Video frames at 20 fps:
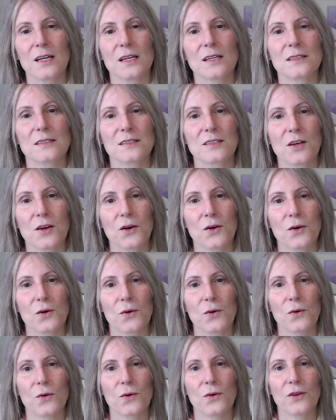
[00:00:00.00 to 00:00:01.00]

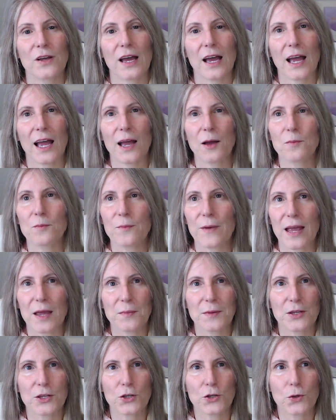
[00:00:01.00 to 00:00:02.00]
So uh,
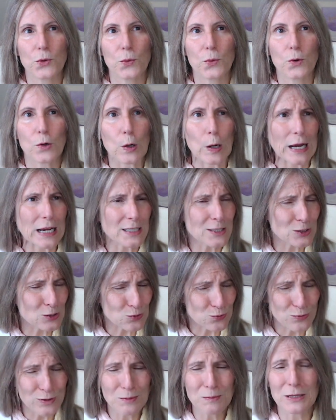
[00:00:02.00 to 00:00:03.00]
maybe you were
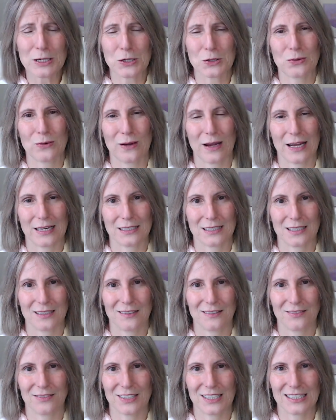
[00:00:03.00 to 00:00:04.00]
extremely
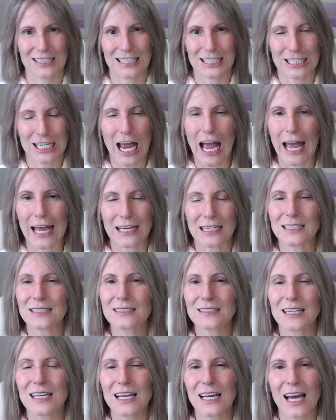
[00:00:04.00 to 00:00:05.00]
creative as a
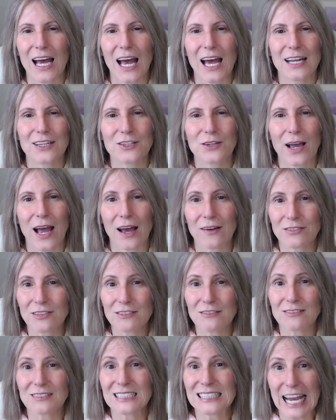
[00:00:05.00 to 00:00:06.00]
child and you
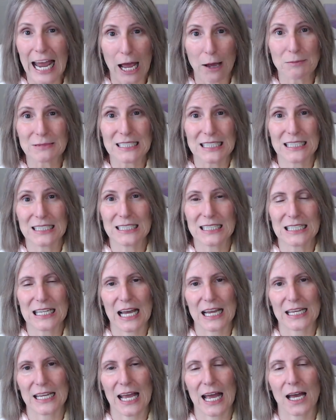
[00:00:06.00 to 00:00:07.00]
haven't tapped into
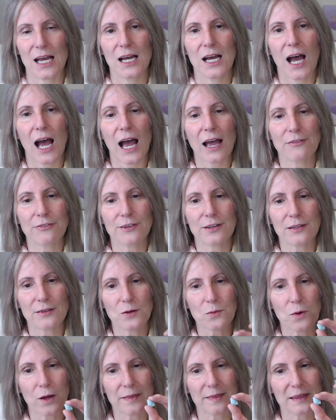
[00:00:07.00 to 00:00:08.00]
that yet. I feel
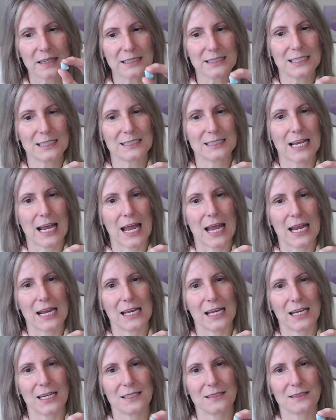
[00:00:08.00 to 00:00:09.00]
that what this is
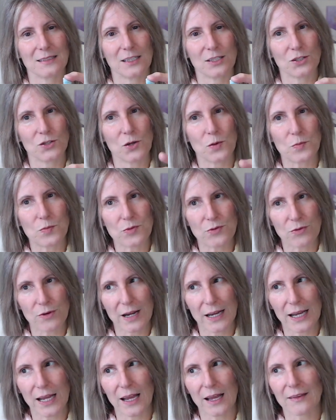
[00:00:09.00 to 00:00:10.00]
saying is that you're
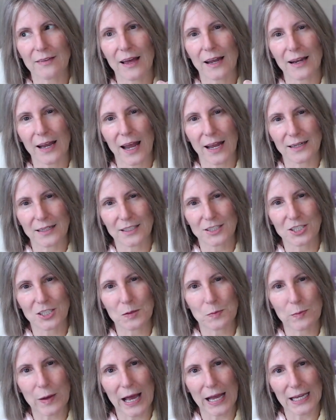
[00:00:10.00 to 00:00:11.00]
bringing that
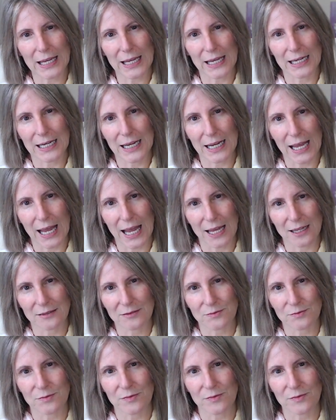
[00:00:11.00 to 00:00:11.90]
energy back in again.